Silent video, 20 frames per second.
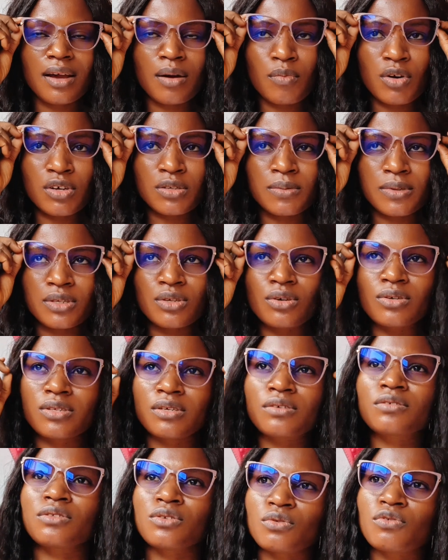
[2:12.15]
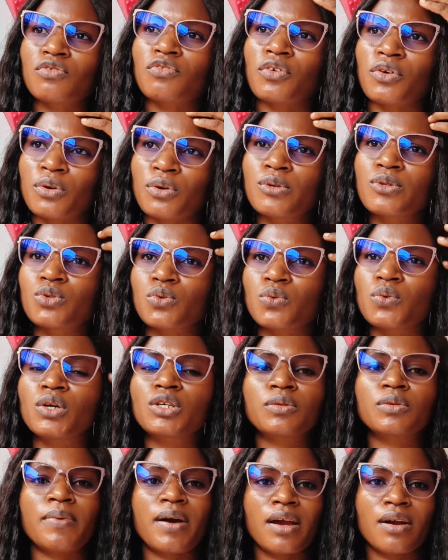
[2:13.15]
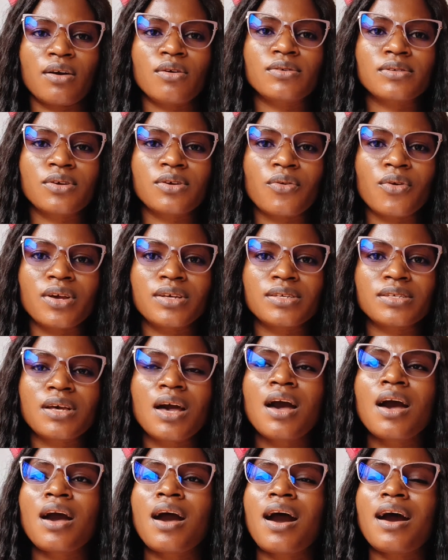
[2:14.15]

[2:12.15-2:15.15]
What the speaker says: There must be something new for you to watch by God's grace.